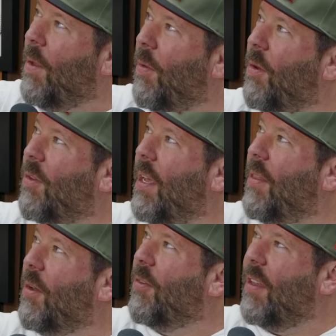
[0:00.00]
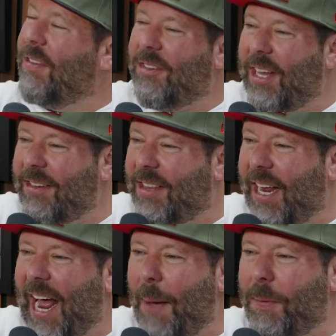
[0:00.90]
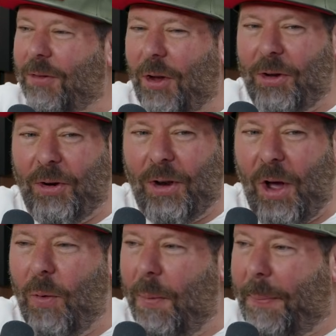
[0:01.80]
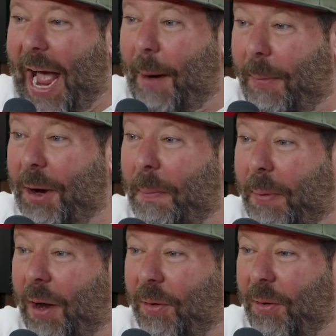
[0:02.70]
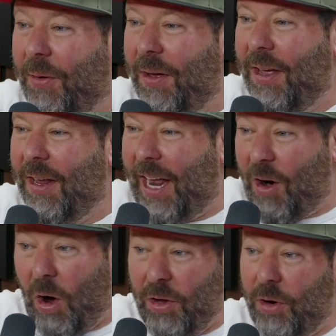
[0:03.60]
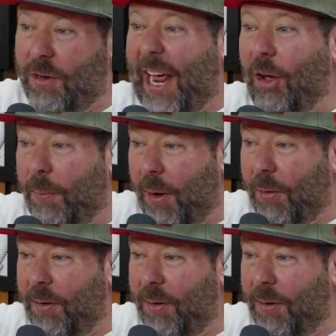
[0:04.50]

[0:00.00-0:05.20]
there's a cyst that happens on your lower back by your butthole, like on your tailbone.